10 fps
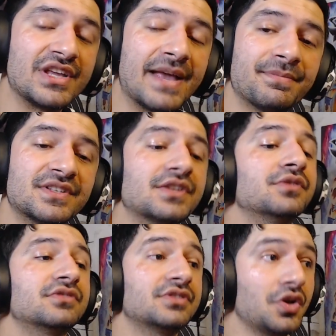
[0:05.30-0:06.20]

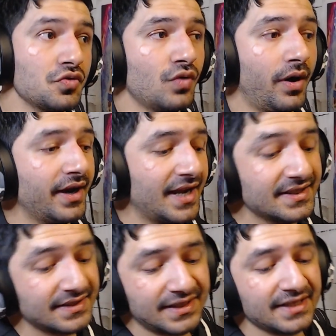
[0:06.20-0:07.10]
Episode 2. Alright,
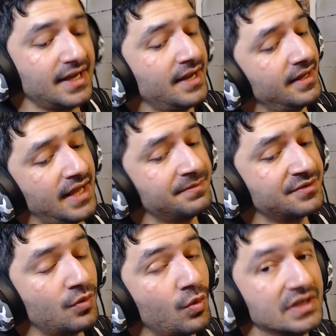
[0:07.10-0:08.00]
guys,
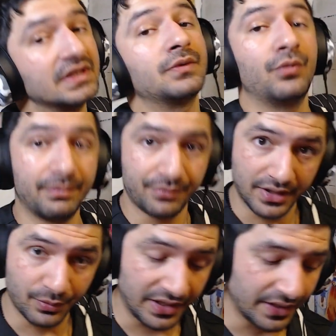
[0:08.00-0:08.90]
Episode 1 went pretty well.